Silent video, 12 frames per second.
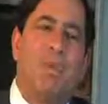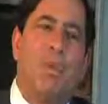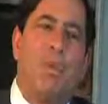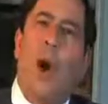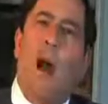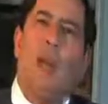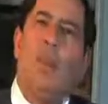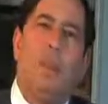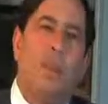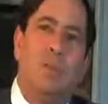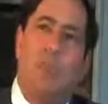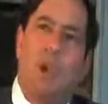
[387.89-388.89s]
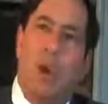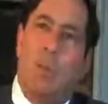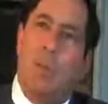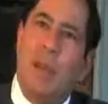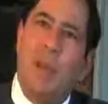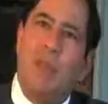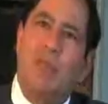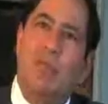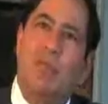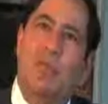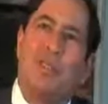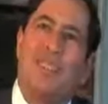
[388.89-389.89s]
widely broad base
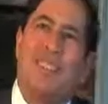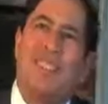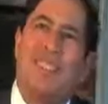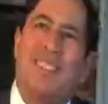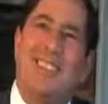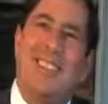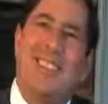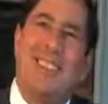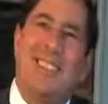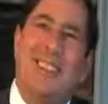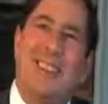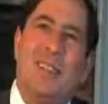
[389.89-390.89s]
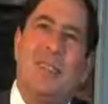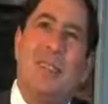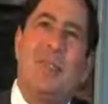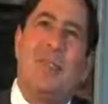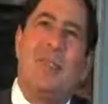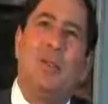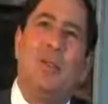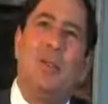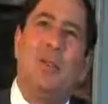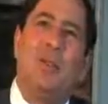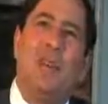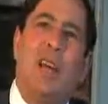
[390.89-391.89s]
of statistical data to
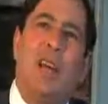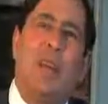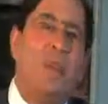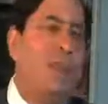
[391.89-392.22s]
reach that